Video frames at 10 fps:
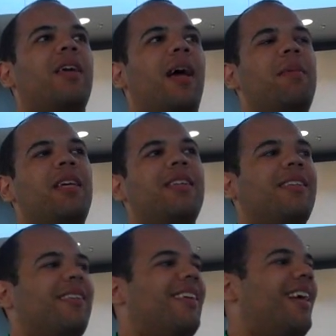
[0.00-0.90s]
I mean,
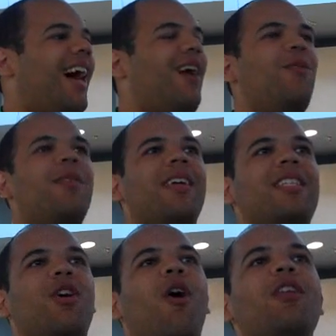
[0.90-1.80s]

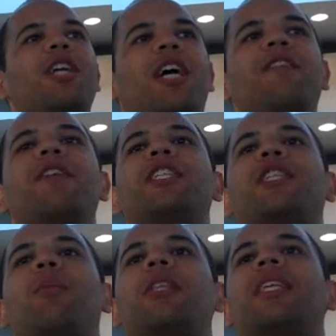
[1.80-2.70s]
it's hard to convince
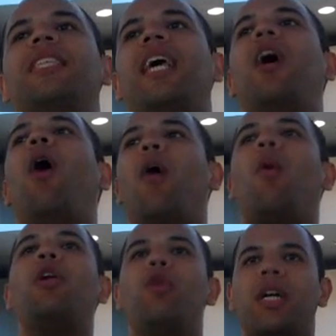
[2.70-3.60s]
someone to say, oh, I
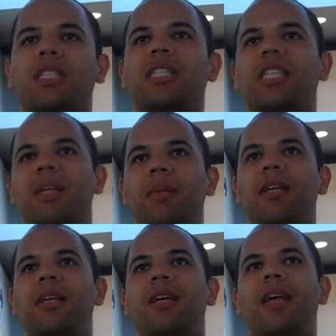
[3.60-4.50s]
want you to concede to me.